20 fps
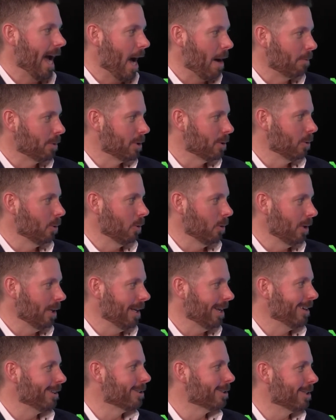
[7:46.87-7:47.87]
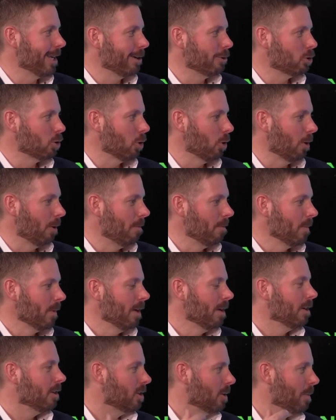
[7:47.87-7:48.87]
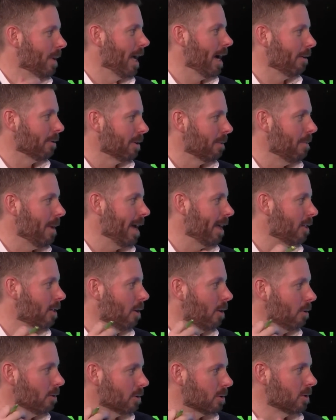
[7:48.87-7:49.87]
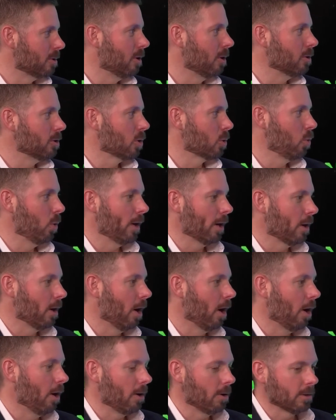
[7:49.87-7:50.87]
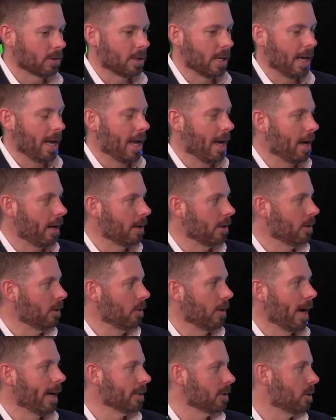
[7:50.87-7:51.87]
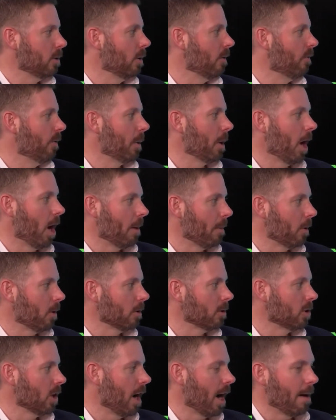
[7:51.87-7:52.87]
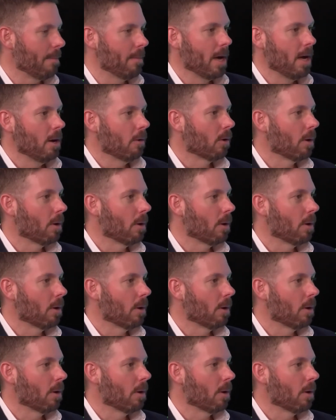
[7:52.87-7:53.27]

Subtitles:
absolutely essential to be able to make those quick calls, and you guys do a phenomenal job.